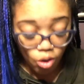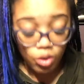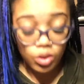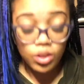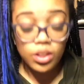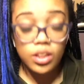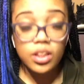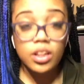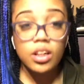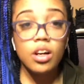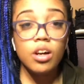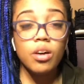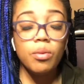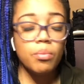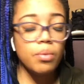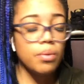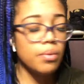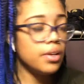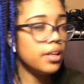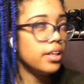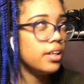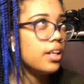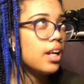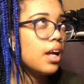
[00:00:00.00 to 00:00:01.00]

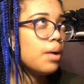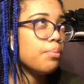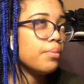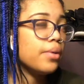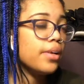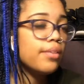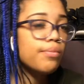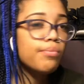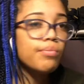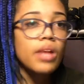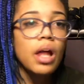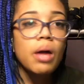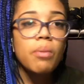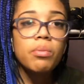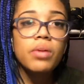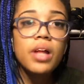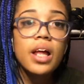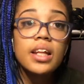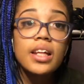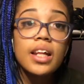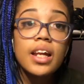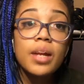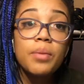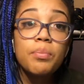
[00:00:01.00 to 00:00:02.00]
I'm
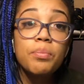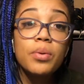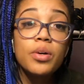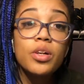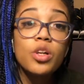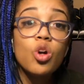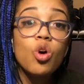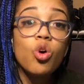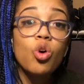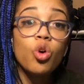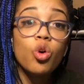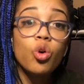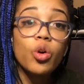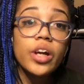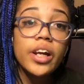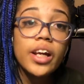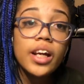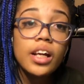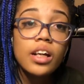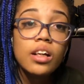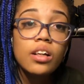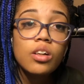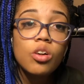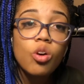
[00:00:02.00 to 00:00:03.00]
glad they didn't put no
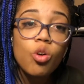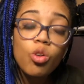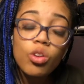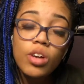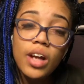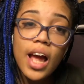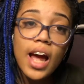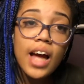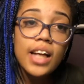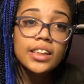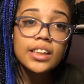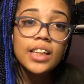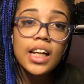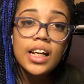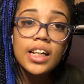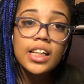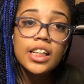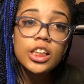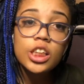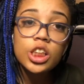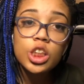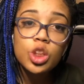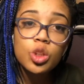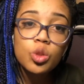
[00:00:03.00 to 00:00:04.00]
green on the outside of
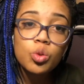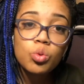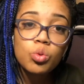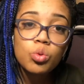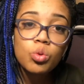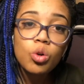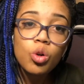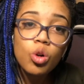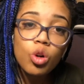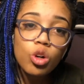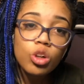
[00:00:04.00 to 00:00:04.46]
this shoe,